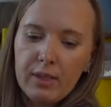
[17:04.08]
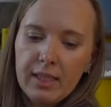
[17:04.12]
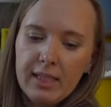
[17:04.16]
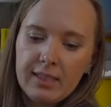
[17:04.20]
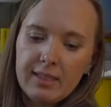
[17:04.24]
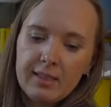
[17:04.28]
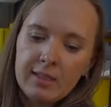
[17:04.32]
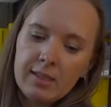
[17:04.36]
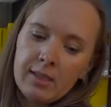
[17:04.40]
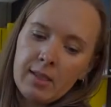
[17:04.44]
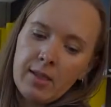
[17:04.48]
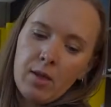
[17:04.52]

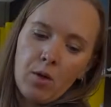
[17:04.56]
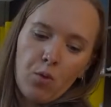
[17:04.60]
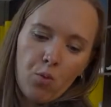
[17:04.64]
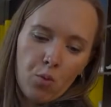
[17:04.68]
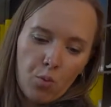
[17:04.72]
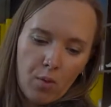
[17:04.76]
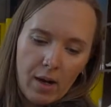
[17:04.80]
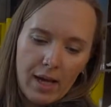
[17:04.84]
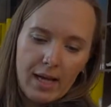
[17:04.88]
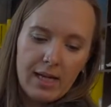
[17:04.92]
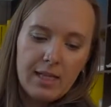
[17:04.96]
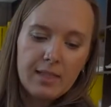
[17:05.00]
it?
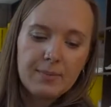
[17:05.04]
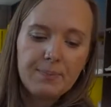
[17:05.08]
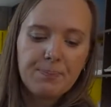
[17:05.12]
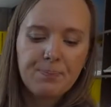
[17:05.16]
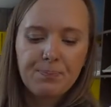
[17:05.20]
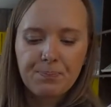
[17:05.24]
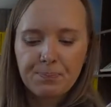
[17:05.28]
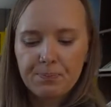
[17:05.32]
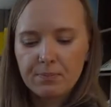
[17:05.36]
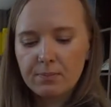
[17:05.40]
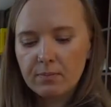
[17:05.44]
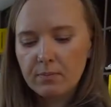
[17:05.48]
Well,
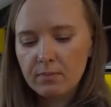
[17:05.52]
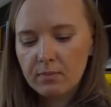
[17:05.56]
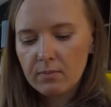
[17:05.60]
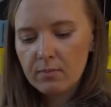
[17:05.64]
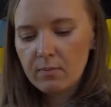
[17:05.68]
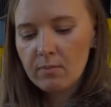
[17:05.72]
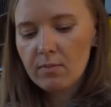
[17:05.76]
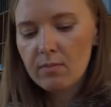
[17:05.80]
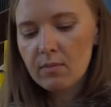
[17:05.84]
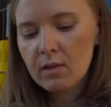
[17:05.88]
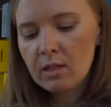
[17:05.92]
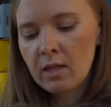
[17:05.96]

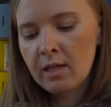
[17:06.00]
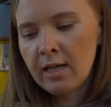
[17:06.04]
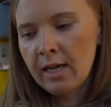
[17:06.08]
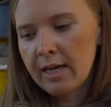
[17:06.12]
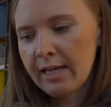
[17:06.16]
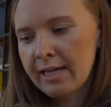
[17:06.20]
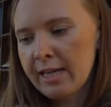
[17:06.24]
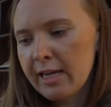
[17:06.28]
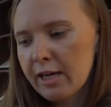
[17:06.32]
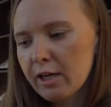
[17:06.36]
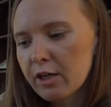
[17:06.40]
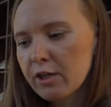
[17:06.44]

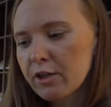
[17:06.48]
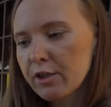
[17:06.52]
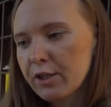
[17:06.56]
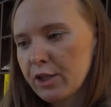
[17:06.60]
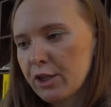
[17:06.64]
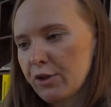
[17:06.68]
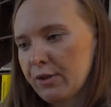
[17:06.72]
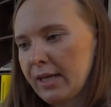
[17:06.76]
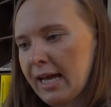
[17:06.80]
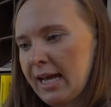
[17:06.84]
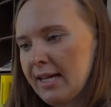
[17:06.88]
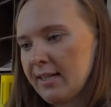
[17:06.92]
here
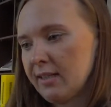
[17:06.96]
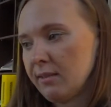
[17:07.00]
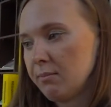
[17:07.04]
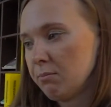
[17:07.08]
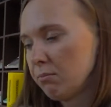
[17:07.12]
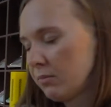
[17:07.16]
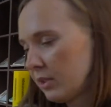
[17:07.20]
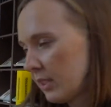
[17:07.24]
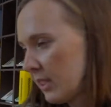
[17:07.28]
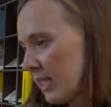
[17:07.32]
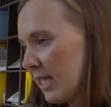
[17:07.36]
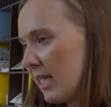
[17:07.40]
you can
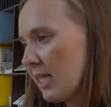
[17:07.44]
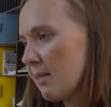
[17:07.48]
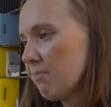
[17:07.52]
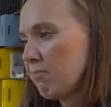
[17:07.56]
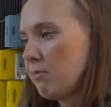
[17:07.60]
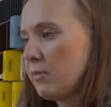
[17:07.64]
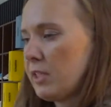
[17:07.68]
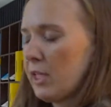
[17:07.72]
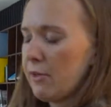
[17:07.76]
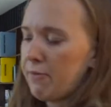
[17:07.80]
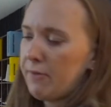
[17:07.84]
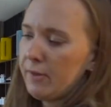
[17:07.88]
see
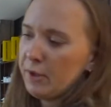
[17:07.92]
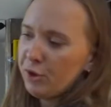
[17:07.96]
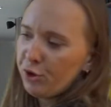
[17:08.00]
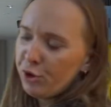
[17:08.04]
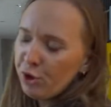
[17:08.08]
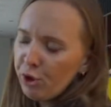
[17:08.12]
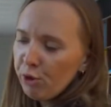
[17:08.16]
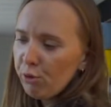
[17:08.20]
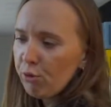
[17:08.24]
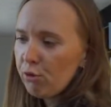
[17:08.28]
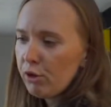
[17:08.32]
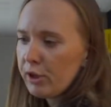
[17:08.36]
different
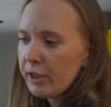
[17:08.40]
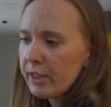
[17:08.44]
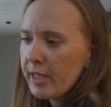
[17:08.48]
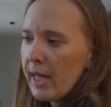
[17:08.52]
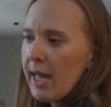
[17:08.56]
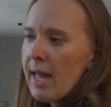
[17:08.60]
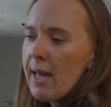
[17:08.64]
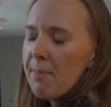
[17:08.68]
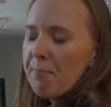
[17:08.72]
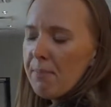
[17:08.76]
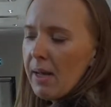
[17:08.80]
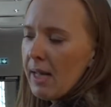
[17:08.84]
tools.
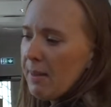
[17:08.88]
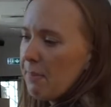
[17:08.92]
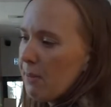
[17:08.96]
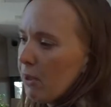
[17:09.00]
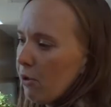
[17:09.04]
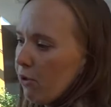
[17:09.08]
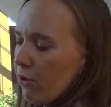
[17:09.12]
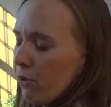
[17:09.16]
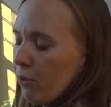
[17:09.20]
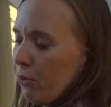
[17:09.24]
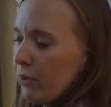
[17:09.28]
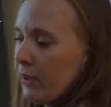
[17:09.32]
Maybe
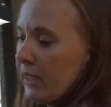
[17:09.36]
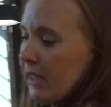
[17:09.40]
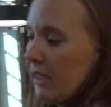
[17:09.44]
you